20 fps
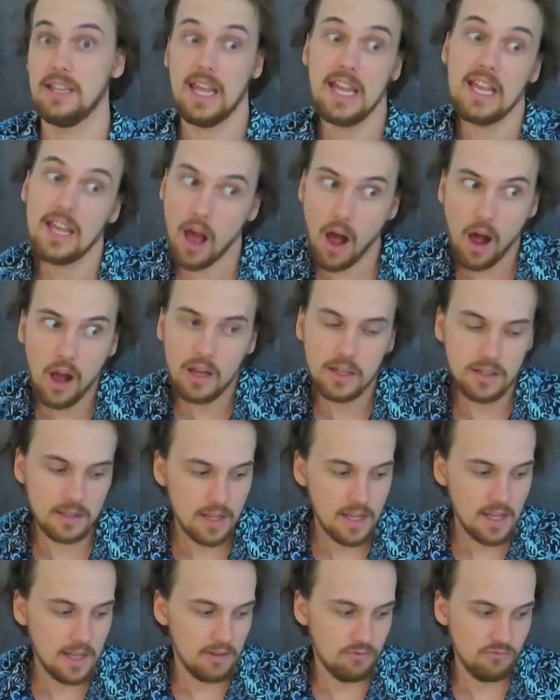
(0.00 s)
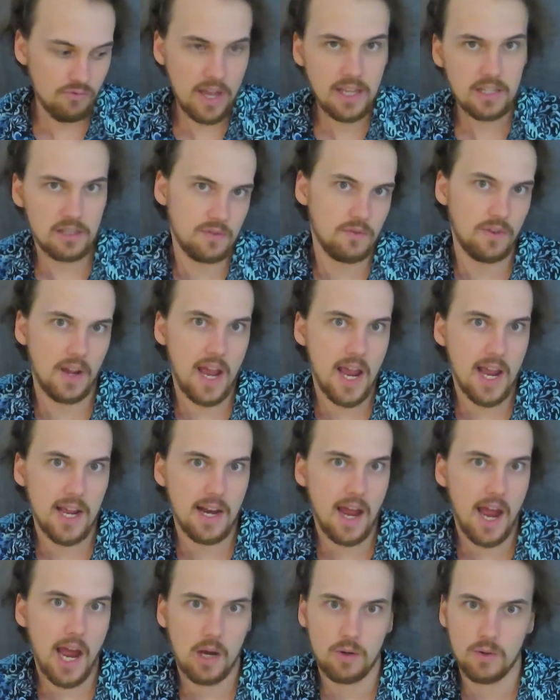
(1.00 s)
They can't rest for
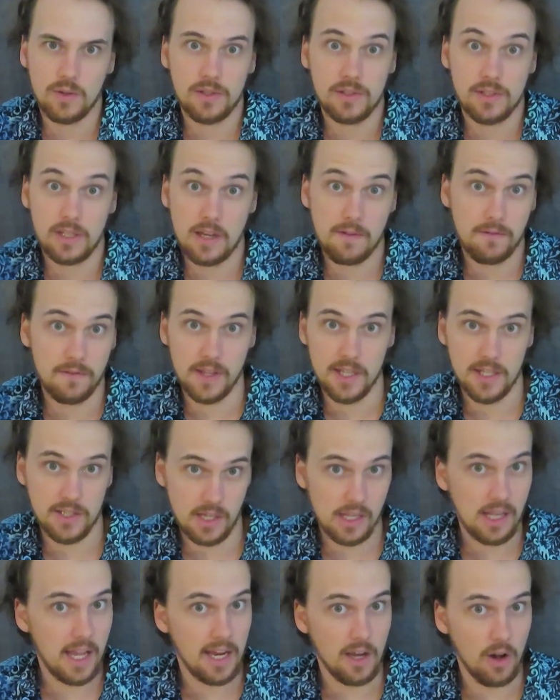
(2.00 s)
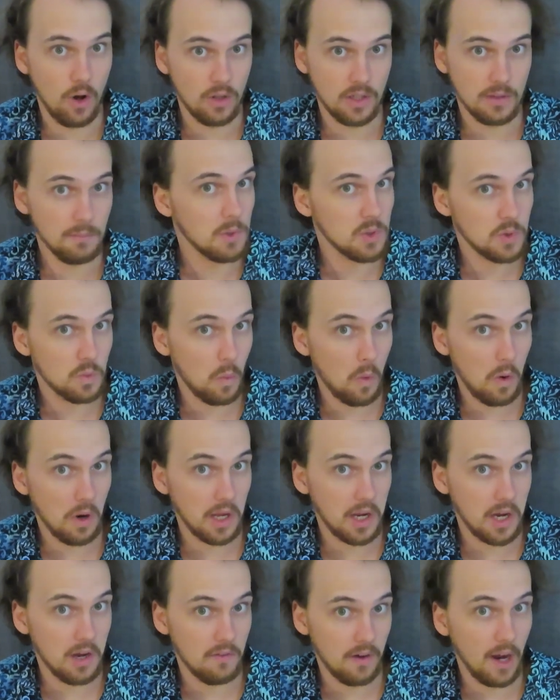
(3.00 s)
8 hours if this clay golem is
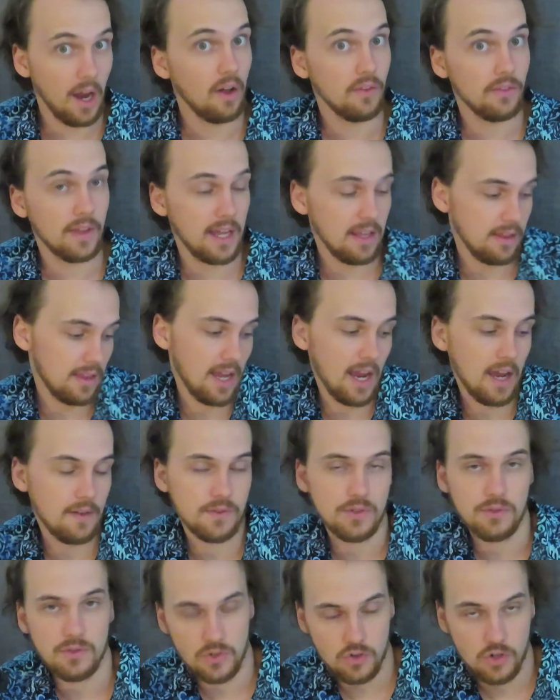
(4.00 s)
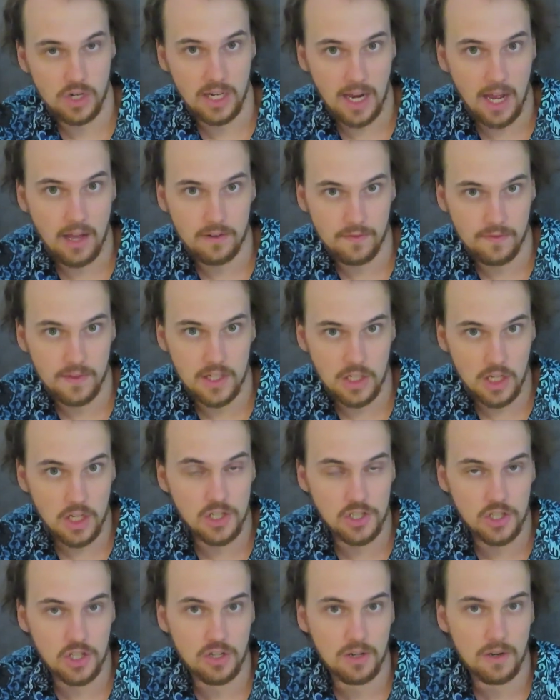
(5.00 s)
walking around. They have to retreat out of the
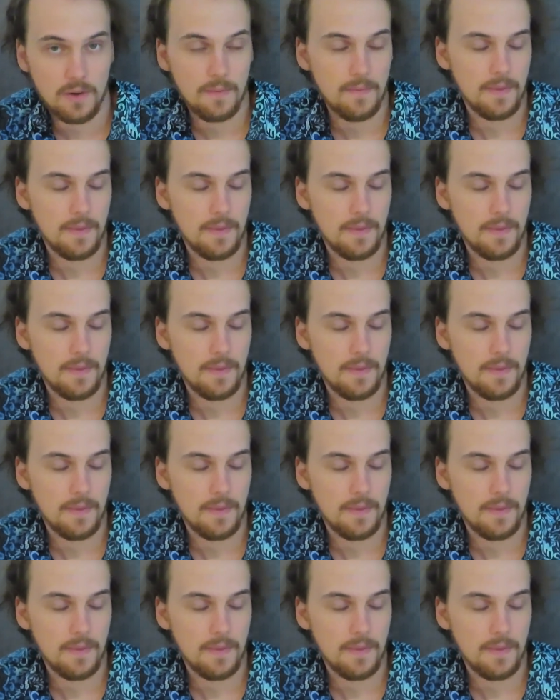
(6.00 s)
dungeon.